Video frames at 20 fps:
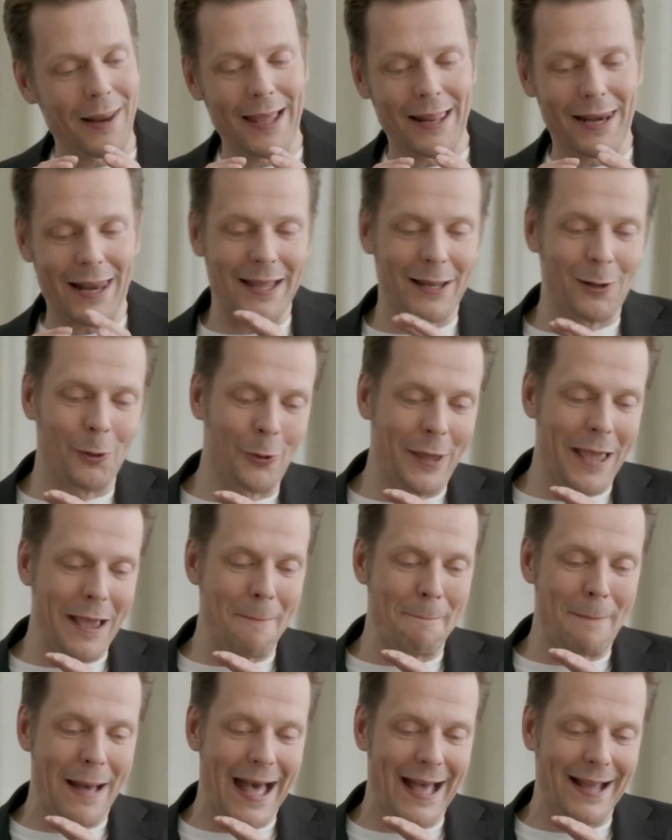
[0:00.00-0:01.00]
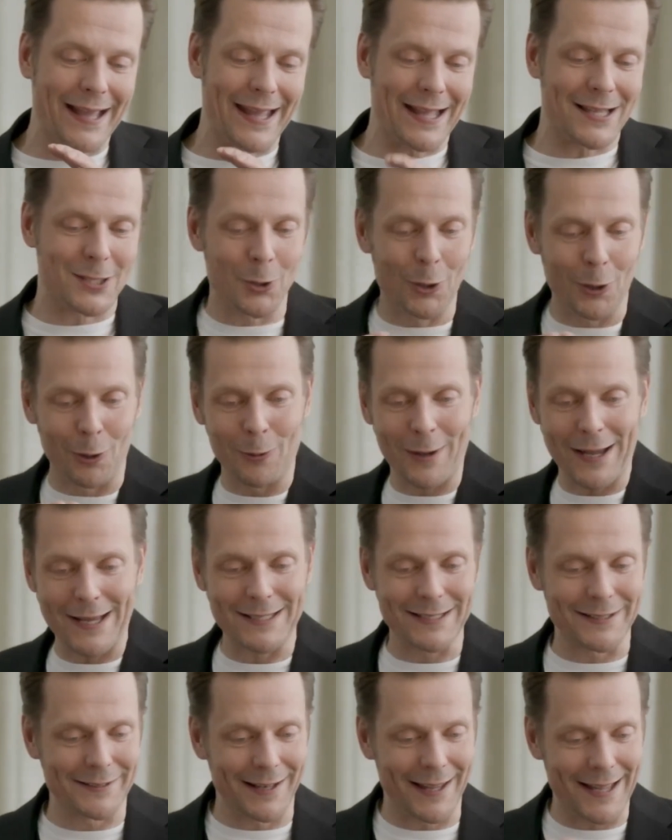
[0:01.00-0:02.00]
Like looking back, it's
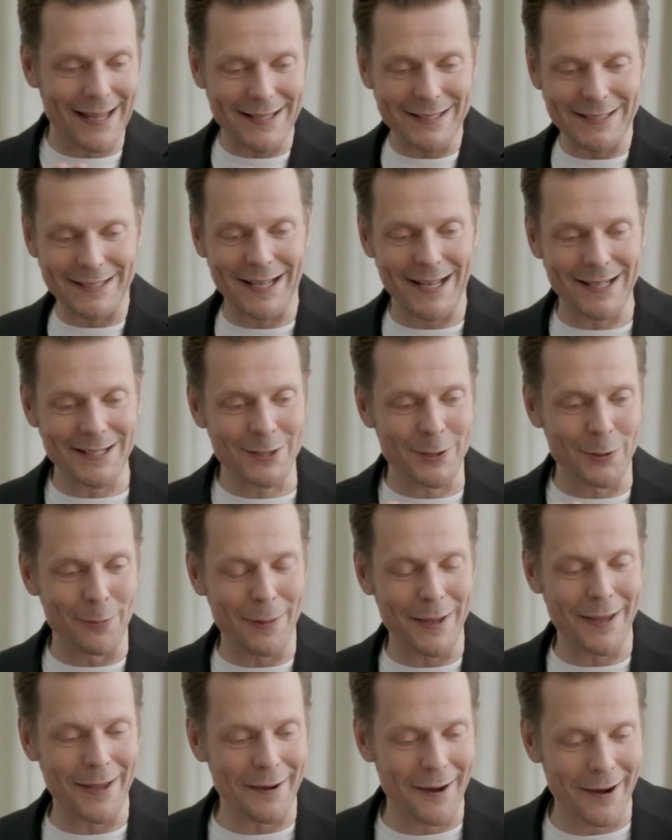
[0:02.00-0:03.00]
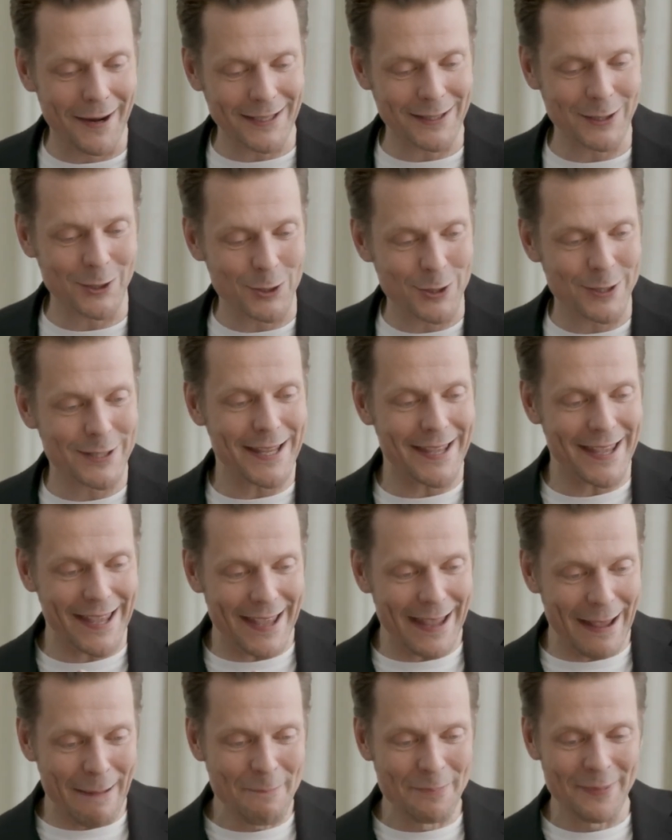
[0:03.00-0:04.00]
always like starts to be hard to
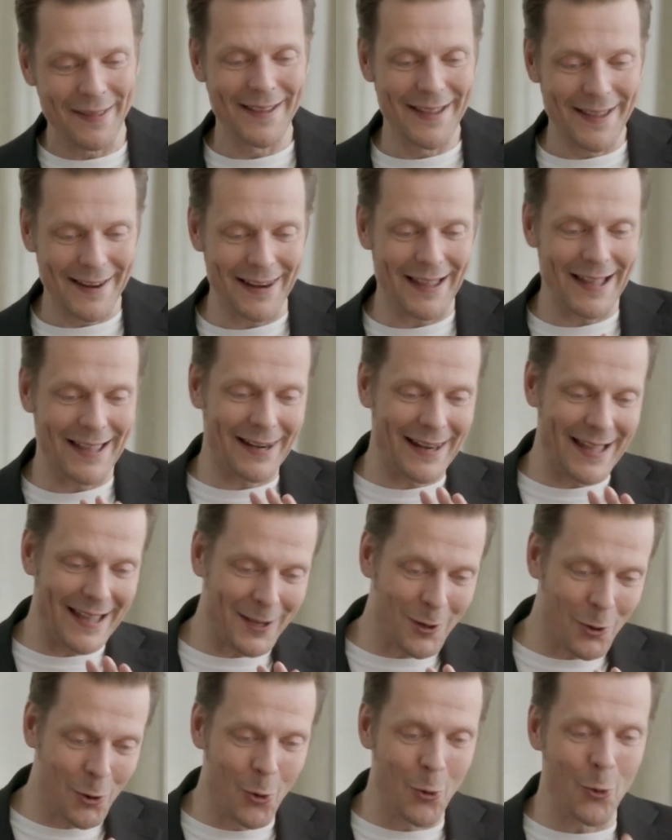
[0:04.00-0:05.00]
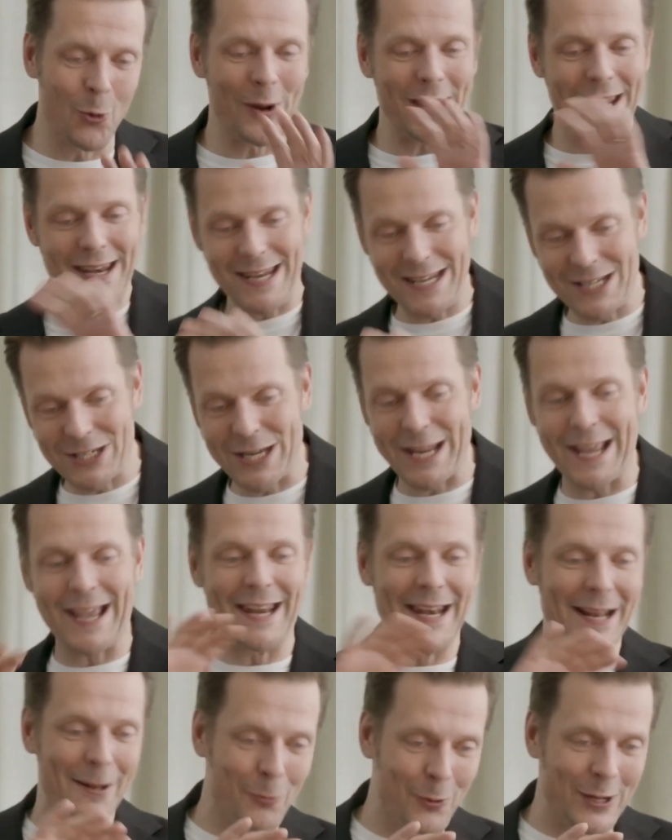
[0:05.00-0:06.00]
see like who
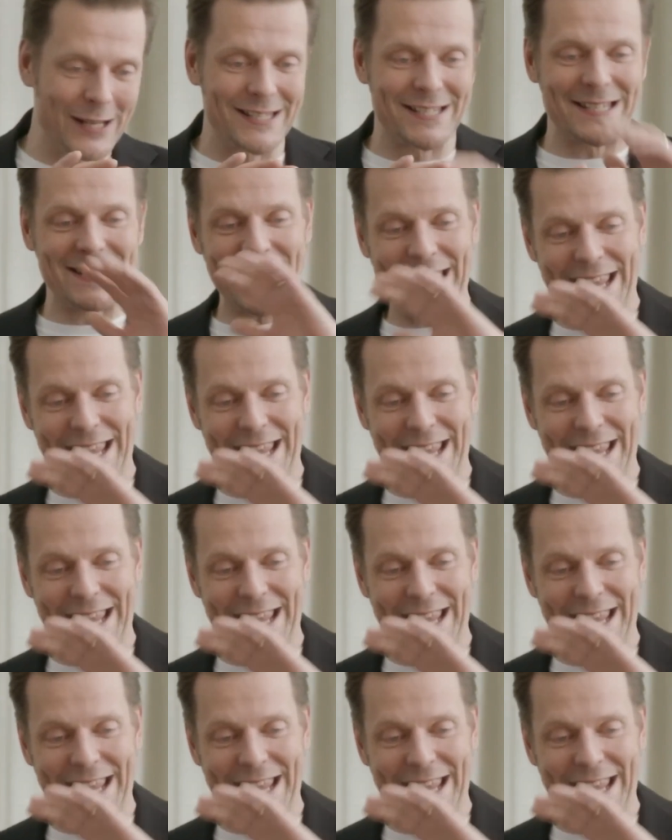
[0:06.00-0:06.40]
initiated which